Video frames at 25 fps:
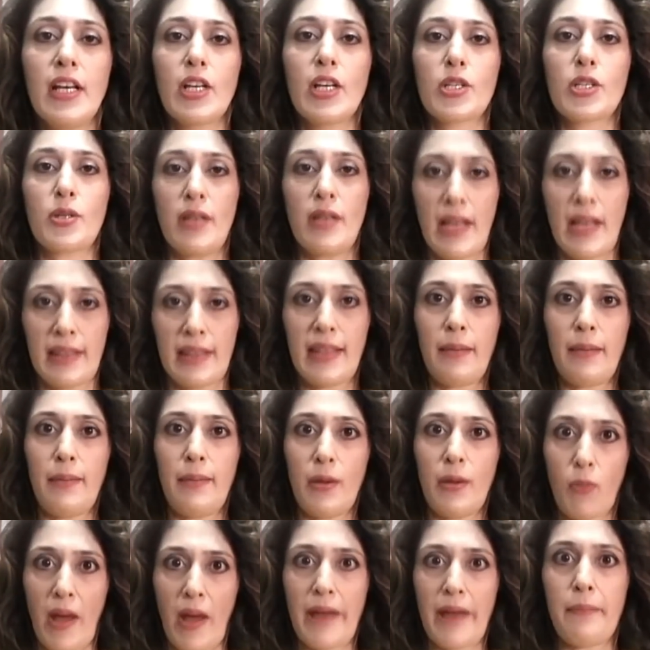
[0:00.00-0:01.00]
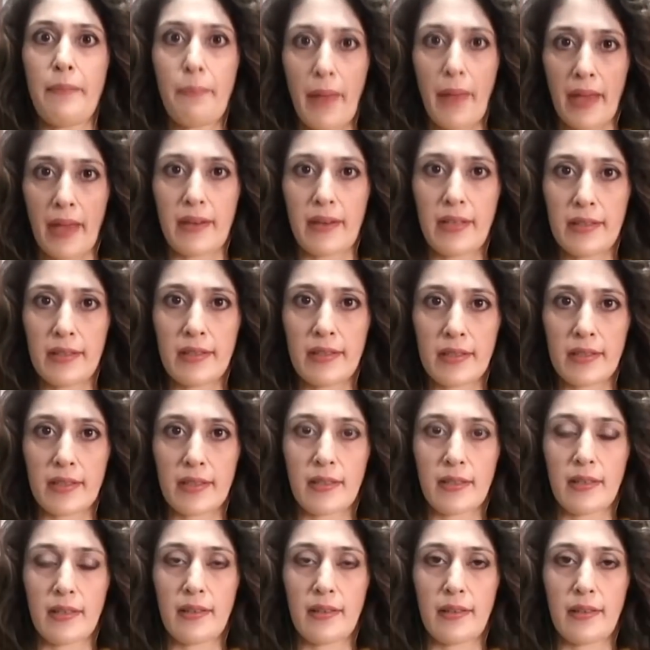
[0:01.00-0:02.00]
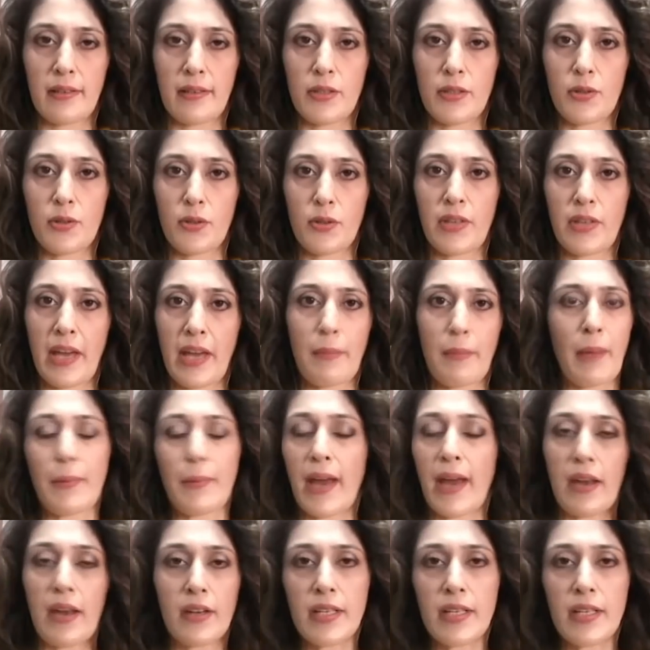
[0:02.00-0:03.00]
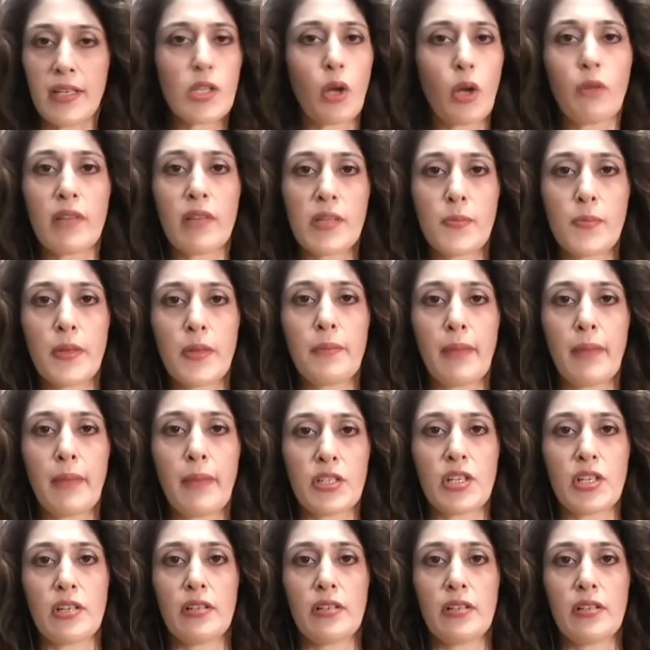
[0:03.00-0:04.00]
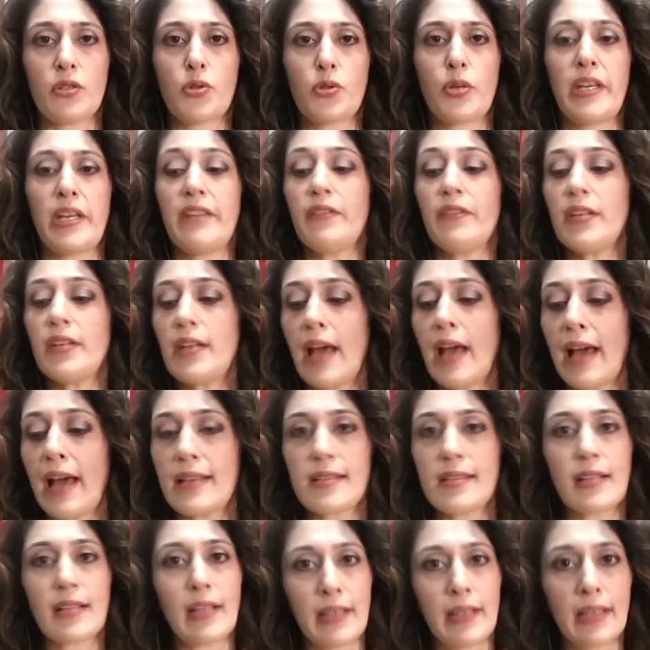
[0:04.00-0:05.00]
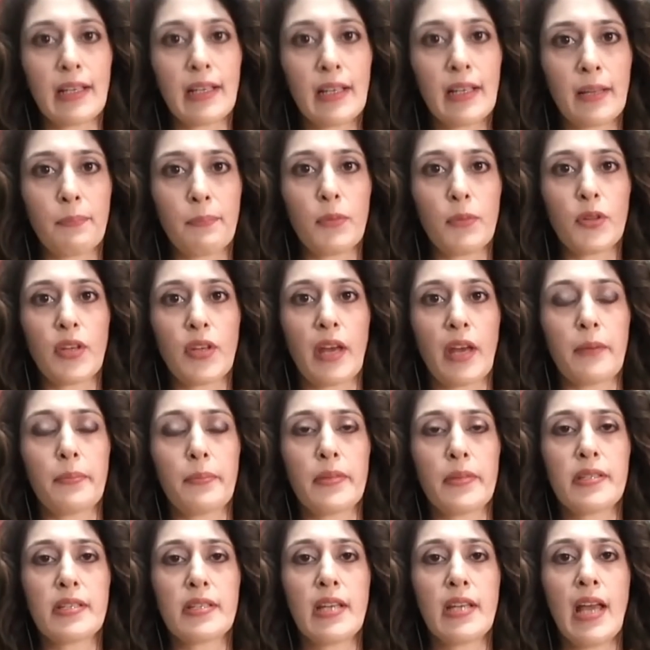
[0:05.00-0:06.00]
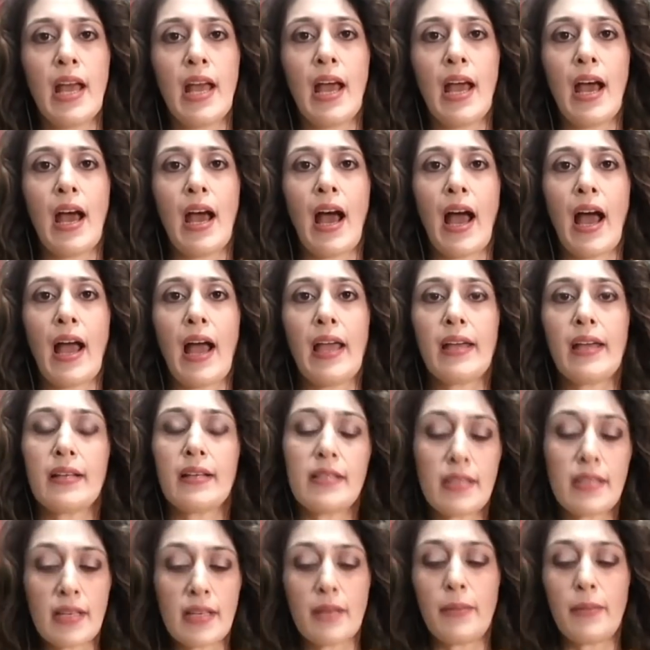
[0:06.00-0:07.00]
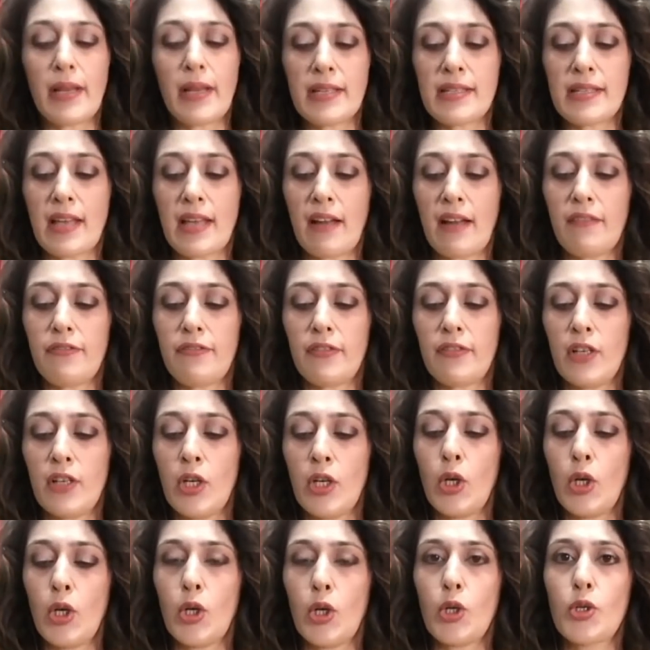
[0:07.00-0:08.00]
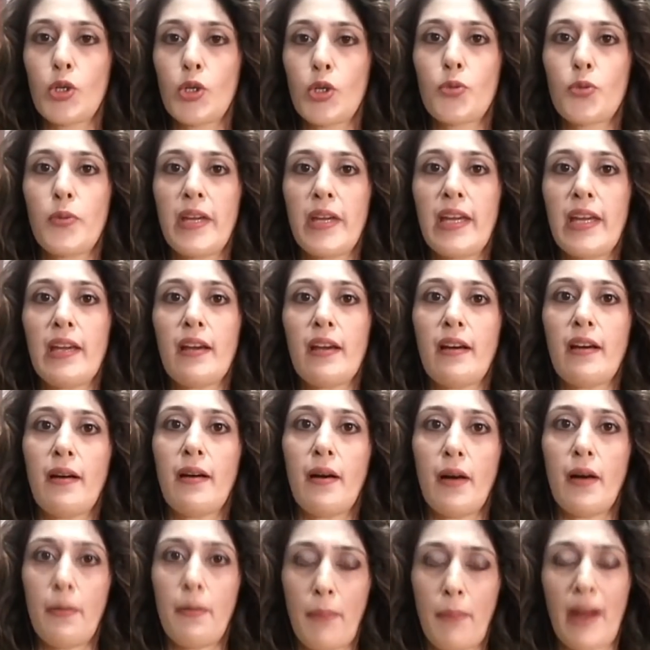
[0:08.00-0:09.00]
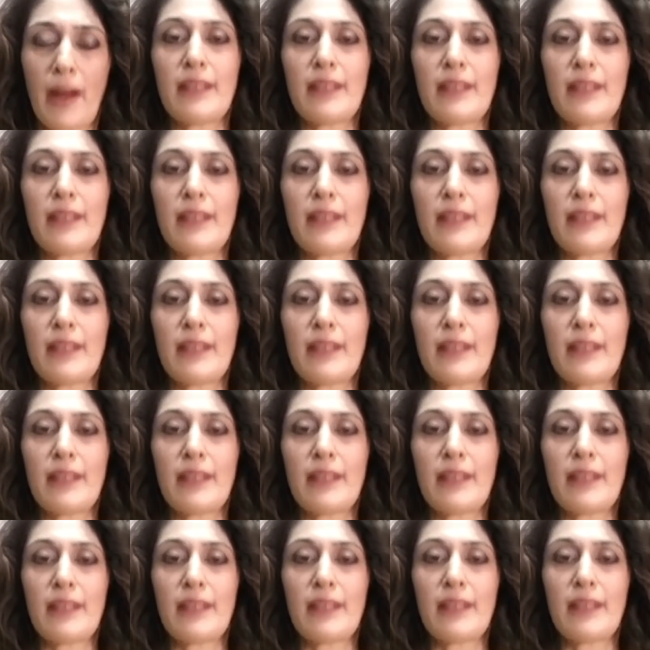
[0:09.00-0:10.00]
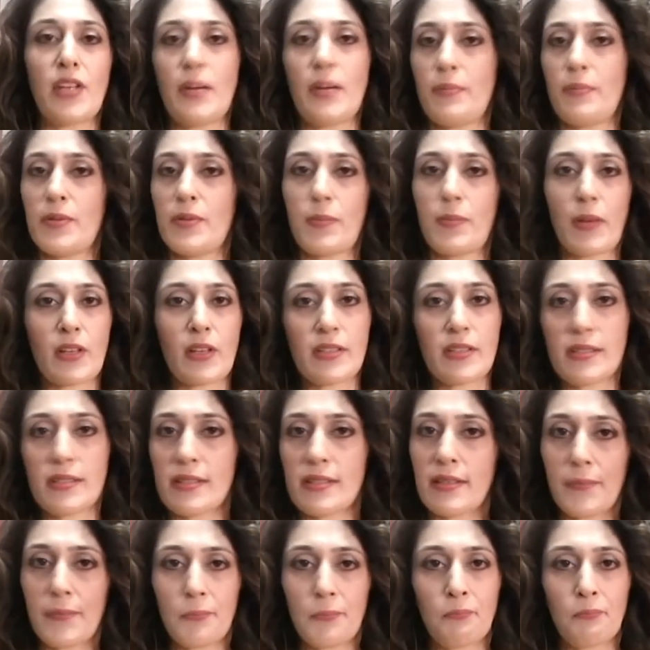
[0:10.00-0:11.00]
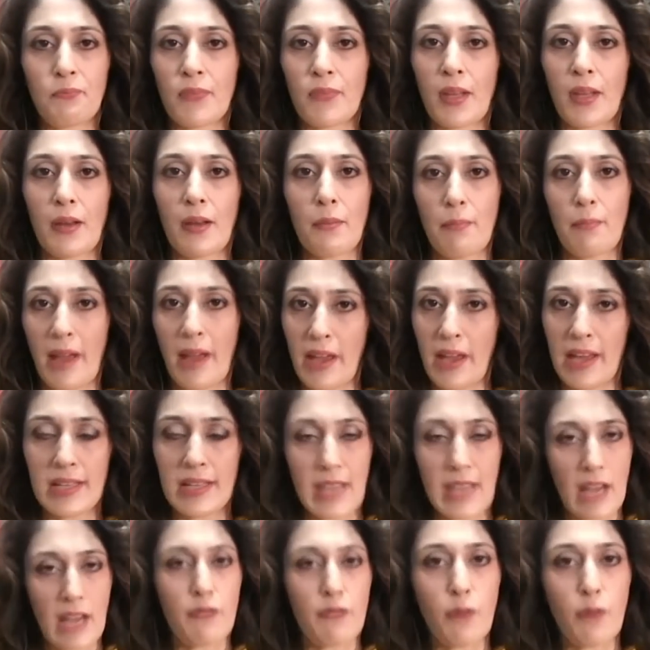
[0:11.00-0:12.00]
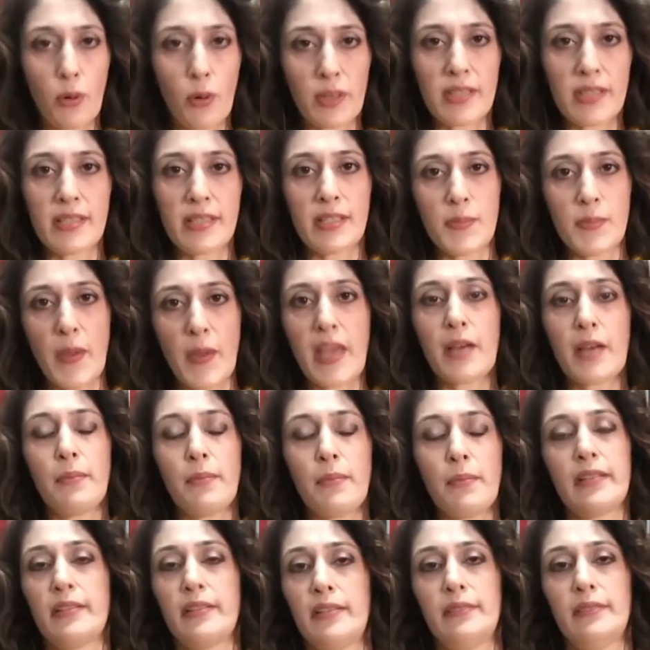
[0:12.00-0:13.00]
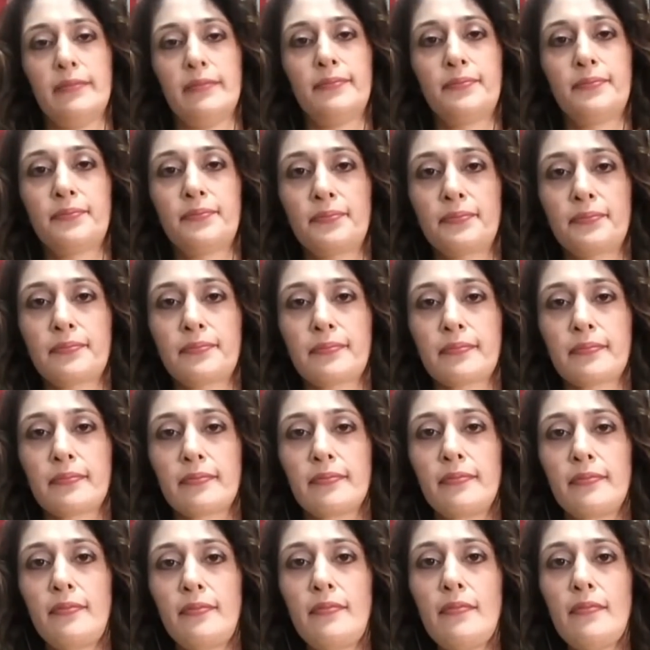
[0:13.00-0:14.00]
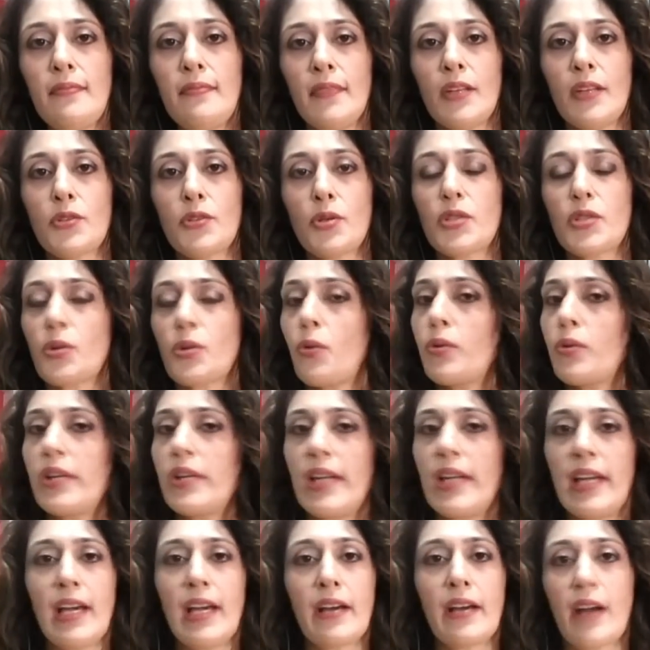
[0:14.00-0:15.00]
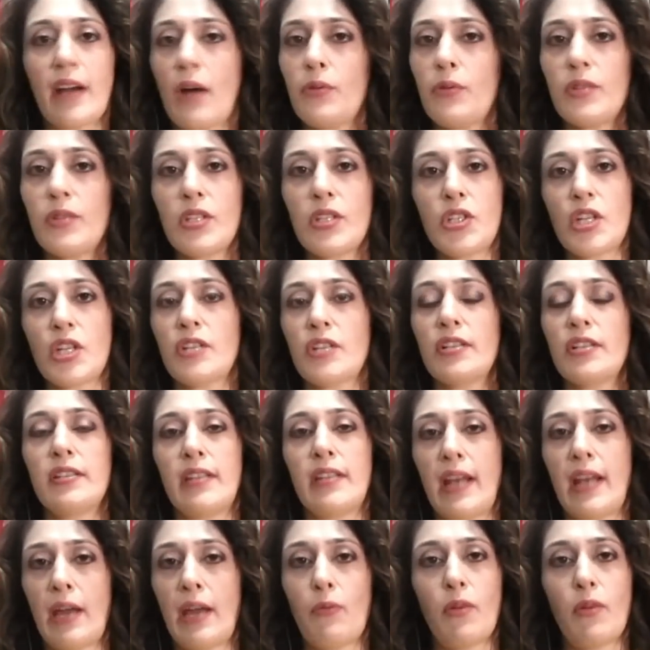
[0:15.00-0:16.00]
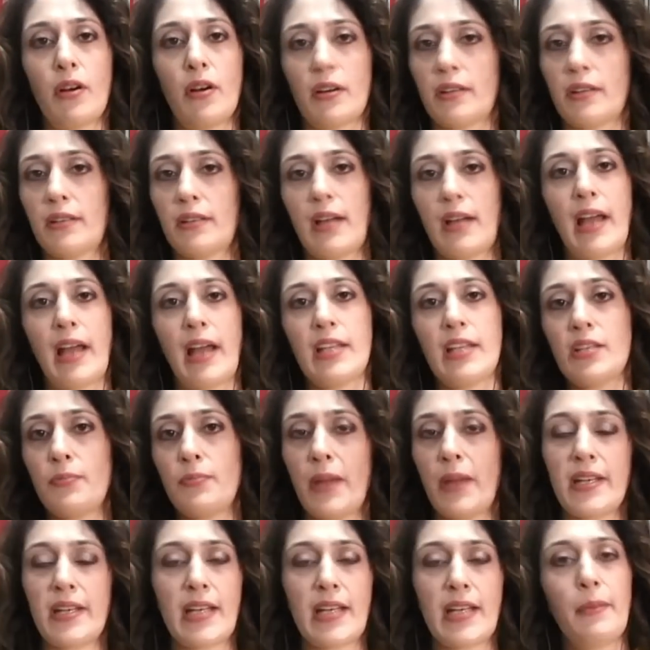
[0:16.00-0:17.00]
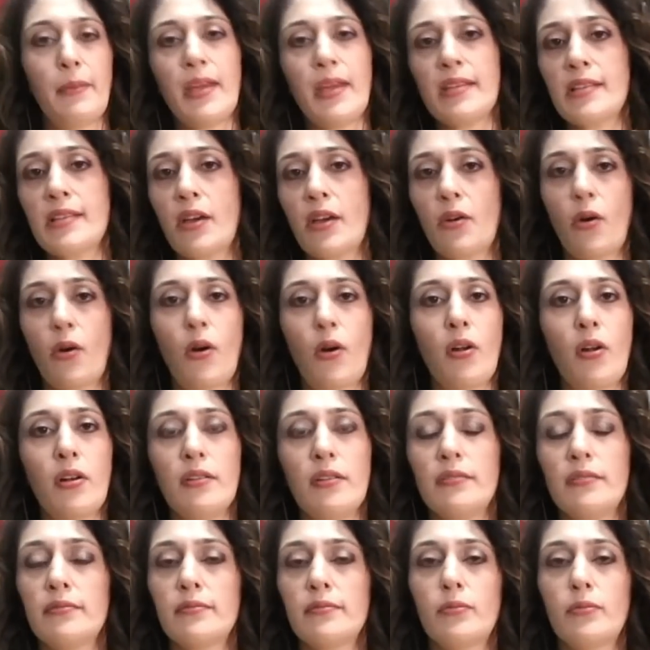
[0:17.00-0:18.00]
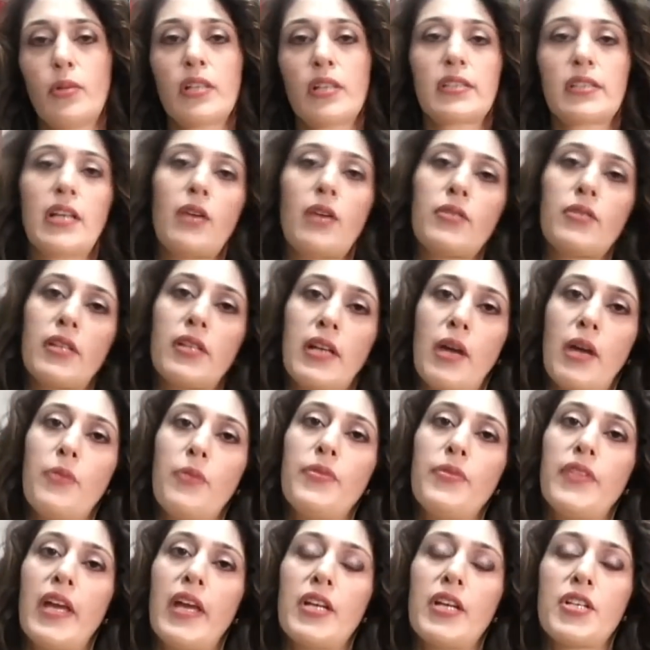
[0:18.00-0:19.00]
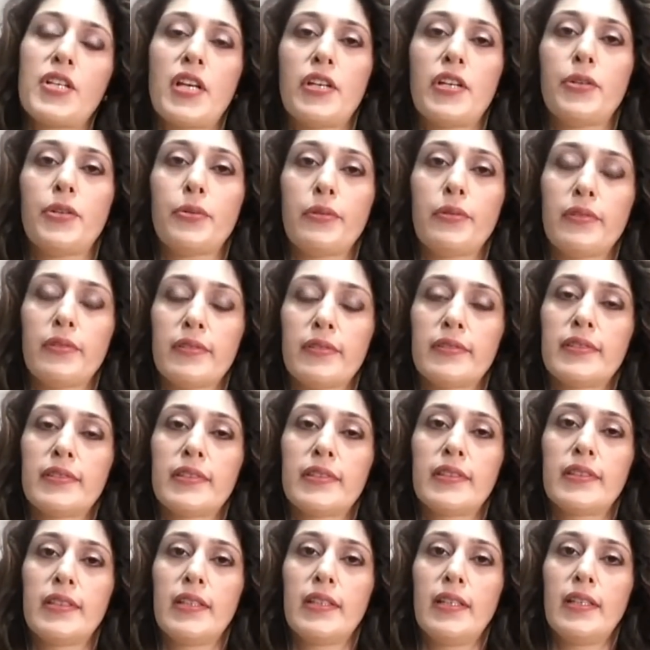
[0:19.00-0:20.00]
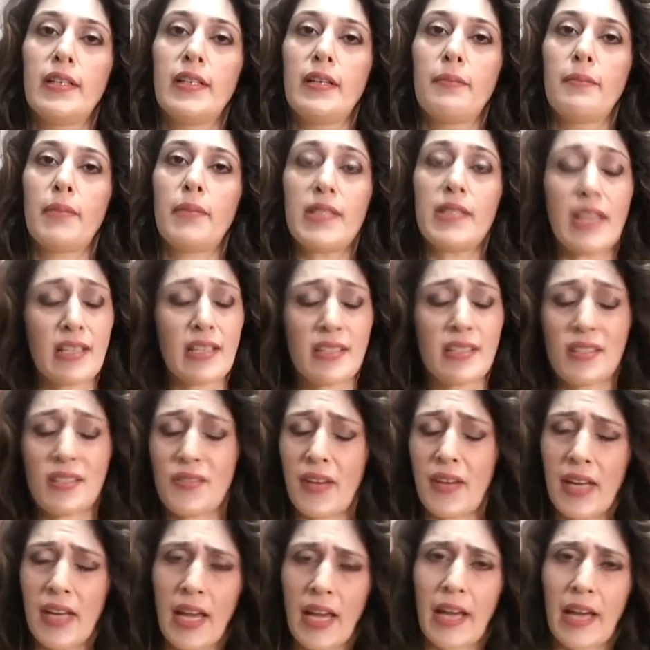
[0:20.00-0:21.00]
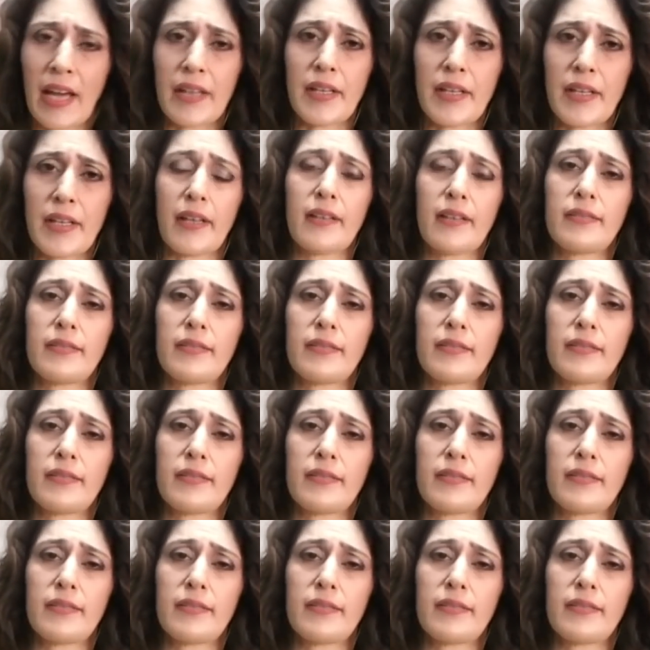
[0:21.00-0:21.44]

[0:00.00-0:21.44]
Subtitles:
So let there be one parent, there. My priority has always been my children. So even as a clinical hypnotherapist, I consider myself to be a part-time clinical hypnotherapist because my entire focus is being a mother. So it's only around the children that I work. My timings are all worked out around their schedule. But yes, it's very hectic.